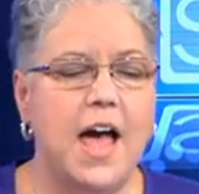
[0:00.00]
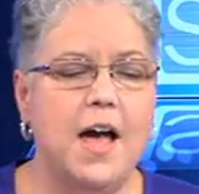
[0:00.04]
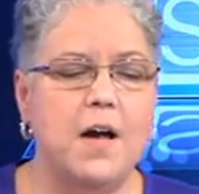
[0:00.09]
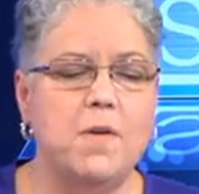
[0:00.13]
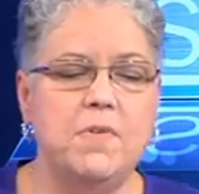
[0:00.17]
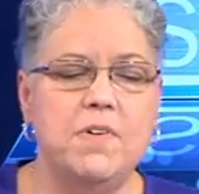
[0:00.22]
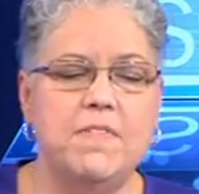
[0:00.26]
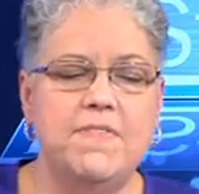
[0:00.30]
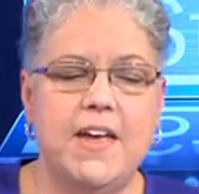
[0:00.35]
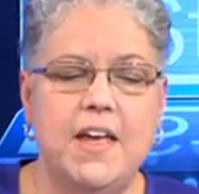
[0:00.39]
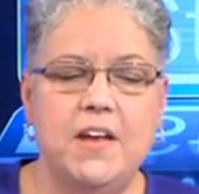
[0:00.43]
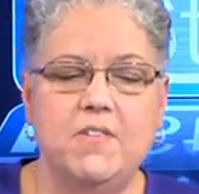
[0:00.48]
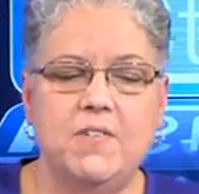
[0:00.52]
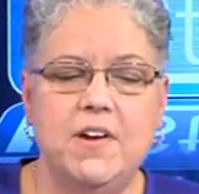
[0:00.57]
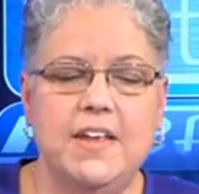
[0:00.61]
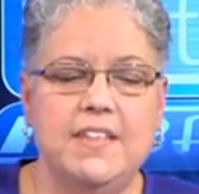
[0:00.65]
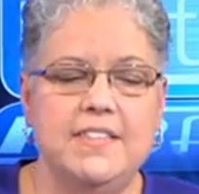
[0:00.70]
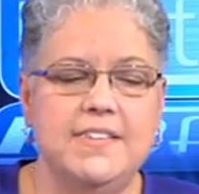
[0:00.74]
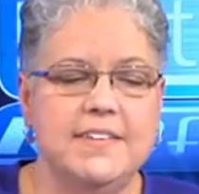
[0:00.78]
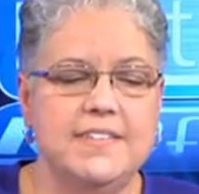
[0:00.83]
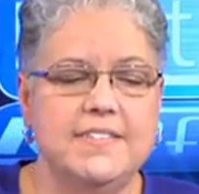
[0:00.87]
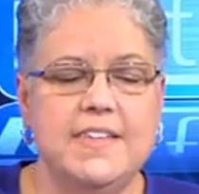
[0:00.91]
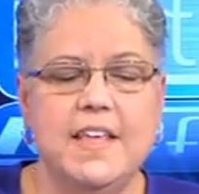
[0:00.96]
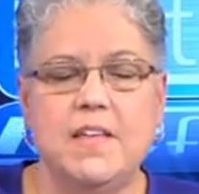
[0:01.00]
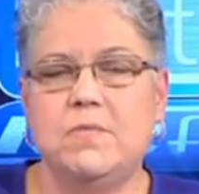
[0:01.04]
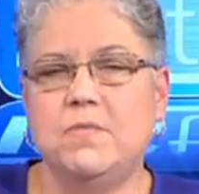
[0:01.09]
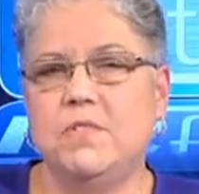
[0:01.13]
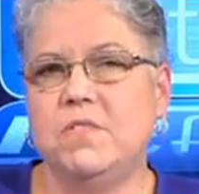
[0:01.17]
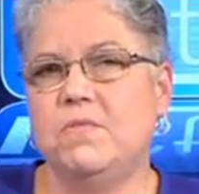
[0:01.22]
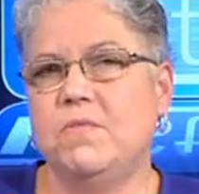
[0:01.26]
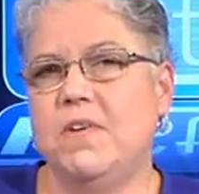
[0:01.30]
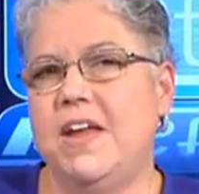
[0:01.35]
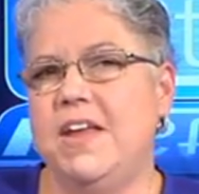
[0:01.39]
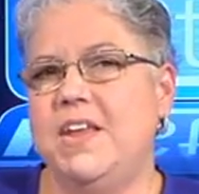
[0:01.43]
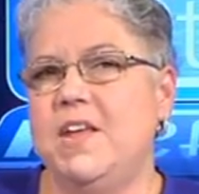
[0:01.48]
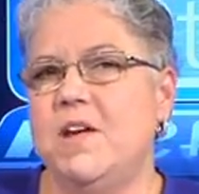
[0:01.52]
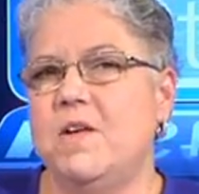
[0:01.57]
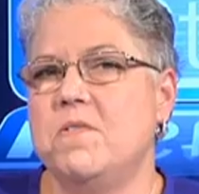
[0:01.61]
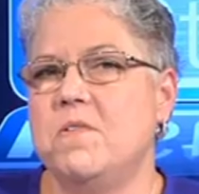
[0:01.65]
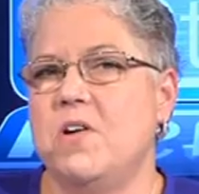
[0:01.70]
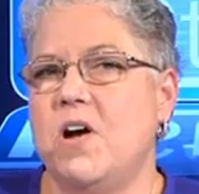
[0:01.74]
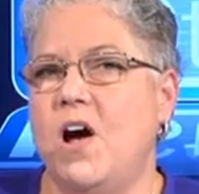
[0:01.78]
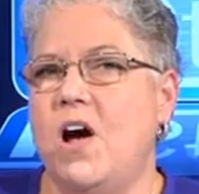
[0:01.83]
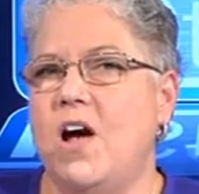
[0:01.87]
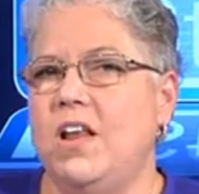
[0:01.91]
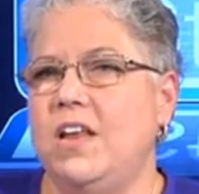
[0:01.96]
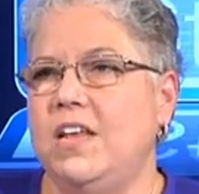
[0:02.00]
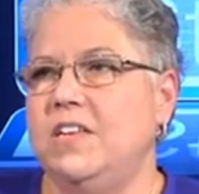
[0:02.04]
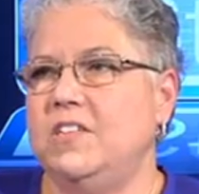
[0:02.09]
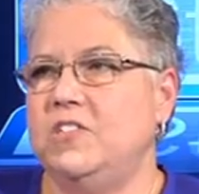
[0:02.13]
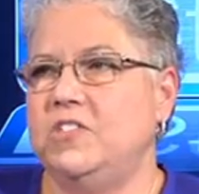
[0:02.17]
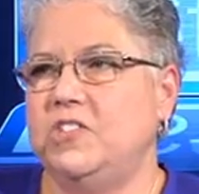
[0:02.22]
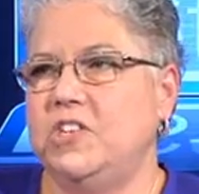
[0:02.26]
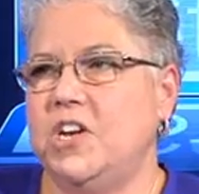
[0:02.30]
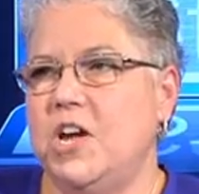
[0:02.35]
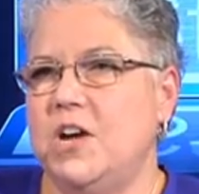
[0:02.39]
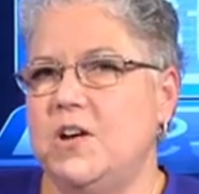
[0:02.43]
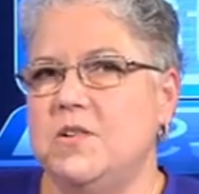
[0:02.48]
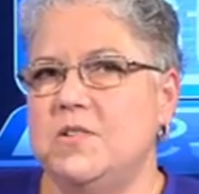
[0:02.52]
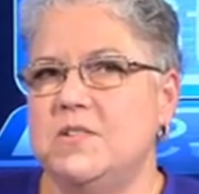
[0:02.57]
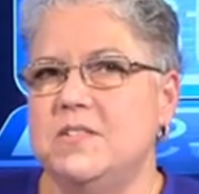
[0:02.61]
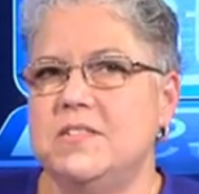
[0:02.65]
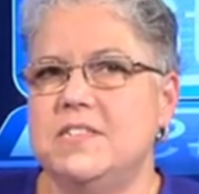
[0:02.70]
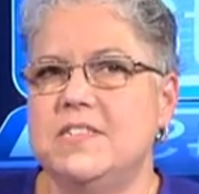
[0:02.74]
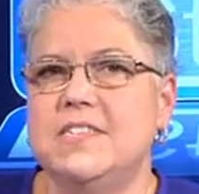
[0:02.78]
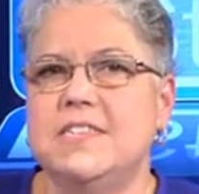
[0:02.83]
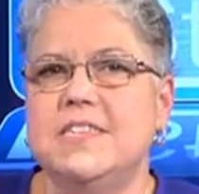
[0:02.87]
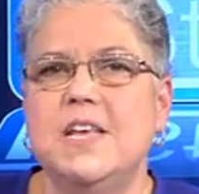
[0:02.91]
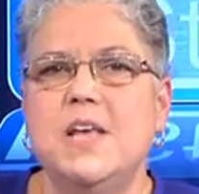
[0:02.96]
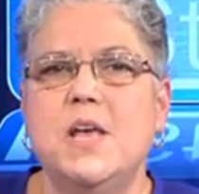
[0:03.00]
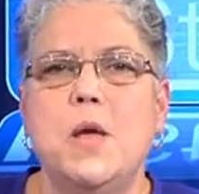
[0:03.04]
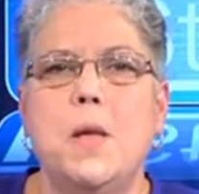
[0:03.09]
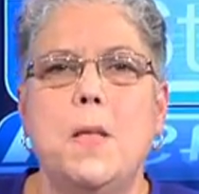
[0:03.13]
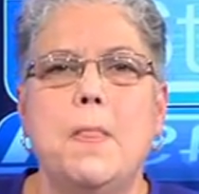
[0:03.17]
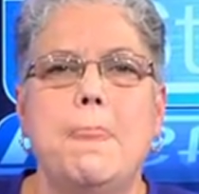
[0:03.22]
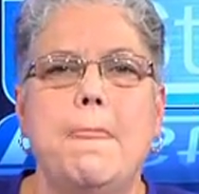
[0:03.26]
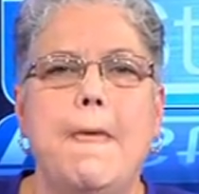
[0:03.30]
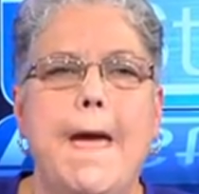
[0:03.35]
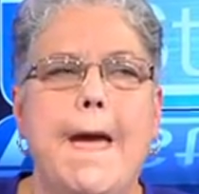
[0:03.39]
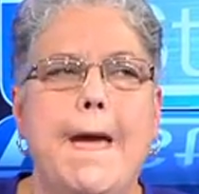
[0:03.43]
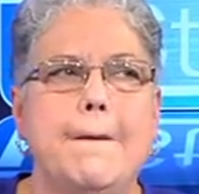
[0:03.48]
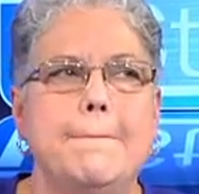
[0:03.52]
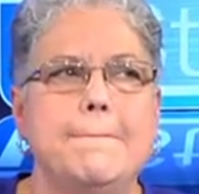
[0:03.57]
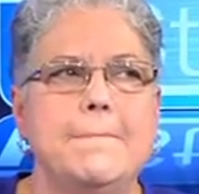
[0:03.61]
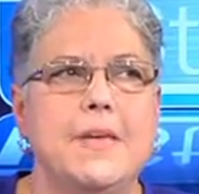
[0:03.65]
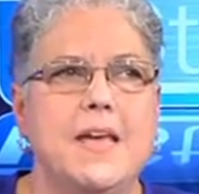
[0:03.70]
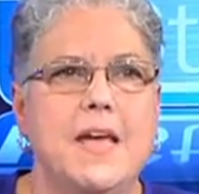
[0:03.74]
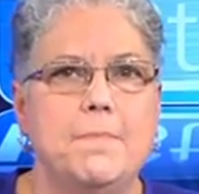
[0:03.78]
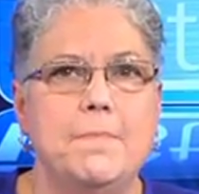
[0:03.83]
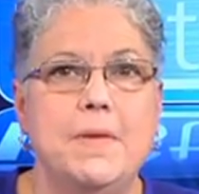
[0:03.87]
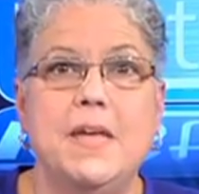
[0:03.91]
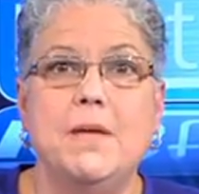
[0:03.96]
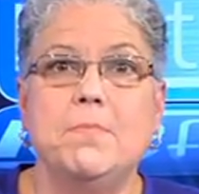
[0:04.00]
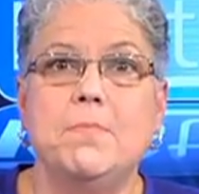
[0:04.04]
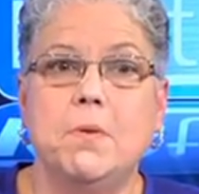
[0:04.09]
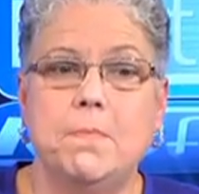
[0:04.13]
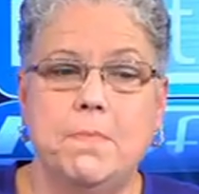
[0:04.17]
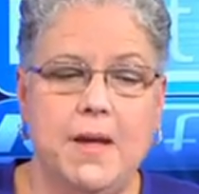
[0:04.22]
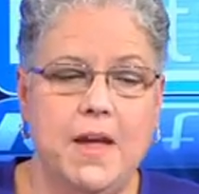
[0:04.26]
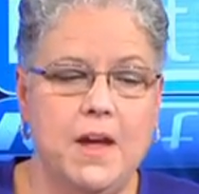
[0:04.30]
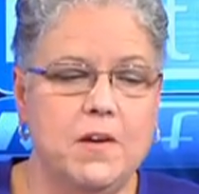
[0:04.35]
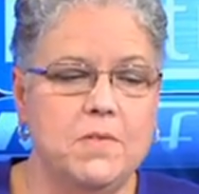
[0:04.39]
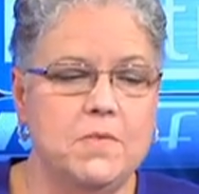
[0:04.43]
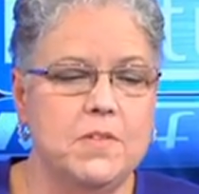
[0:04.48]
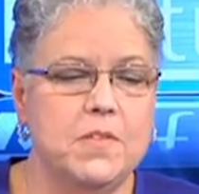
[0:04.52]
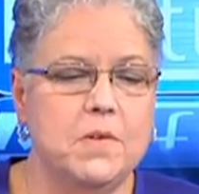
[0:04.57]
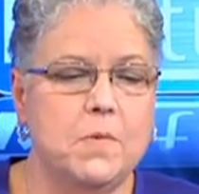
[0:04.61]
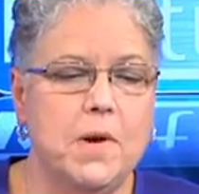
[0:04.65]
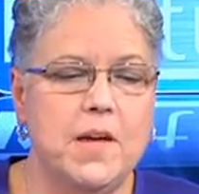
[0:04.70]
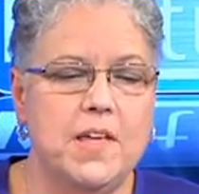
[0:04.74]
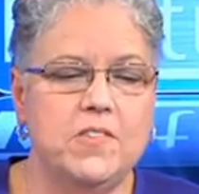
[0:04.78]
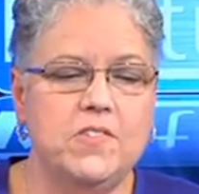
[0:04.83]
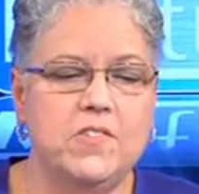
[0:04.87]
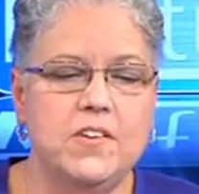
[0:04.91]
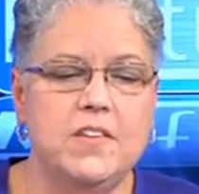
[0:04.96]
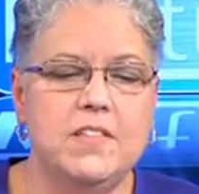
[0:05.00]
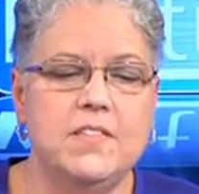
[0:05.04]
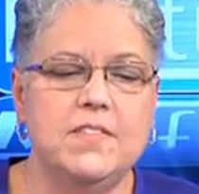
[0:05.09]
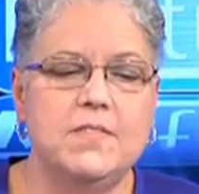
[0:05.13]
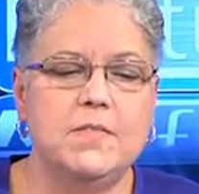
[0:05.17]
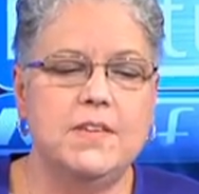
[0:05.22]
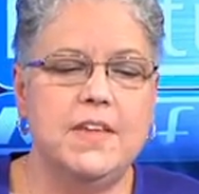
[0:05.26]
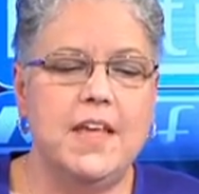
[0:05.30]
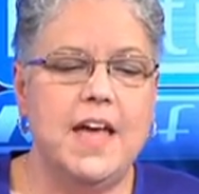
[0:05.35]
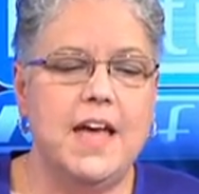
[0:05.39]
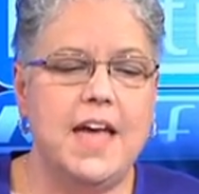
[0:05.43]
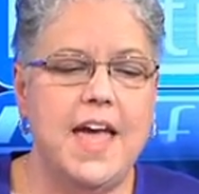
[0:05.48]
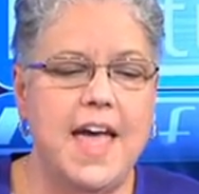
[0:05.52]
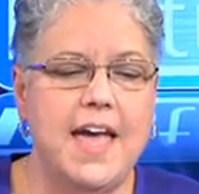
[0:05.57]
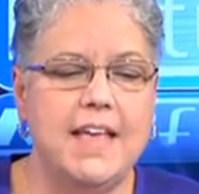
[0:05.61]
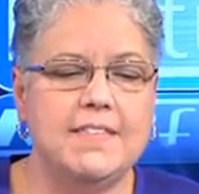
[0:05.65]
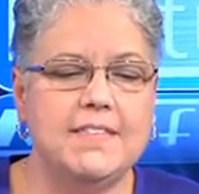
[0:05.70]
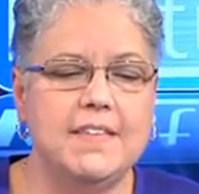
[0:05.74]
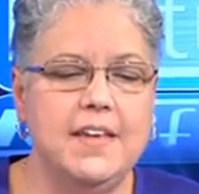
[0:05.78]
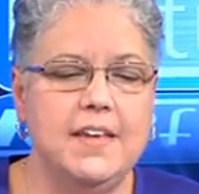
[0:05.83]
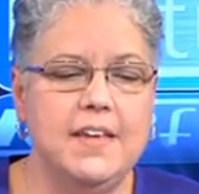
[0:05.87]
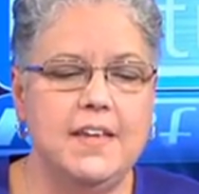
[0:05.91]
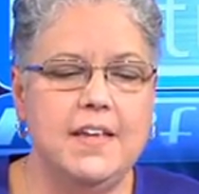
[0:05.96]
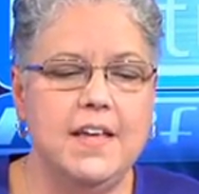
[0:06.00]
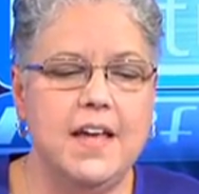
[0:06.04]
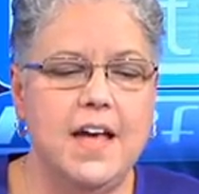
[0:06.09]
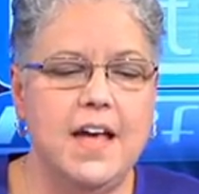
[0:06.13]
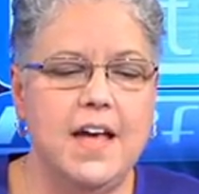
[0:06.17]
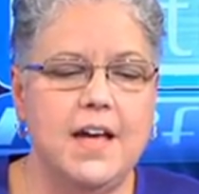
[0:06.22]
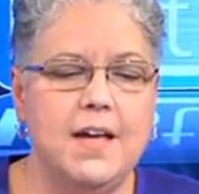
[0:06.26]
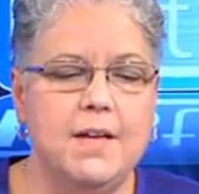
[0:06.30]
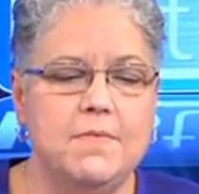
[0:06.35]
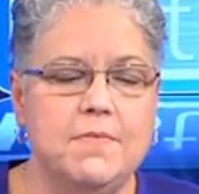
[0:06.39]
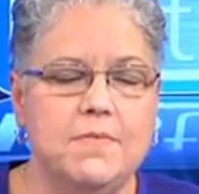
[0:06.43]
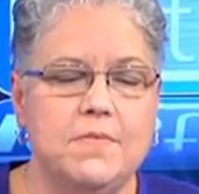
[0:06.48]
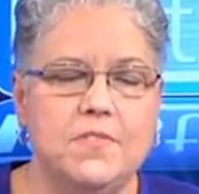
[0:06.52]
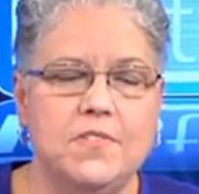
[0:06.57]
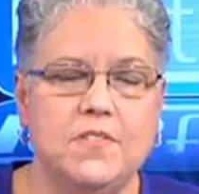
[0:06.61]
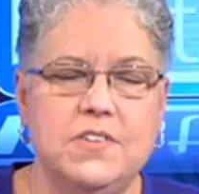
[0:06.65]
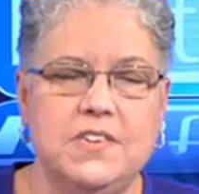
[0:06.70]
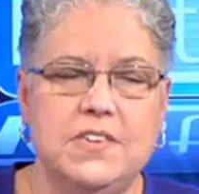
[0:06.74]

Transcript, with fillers: Uh, we've had great success with radio call-in shows, um, being prepared with questions, uh, asking uh,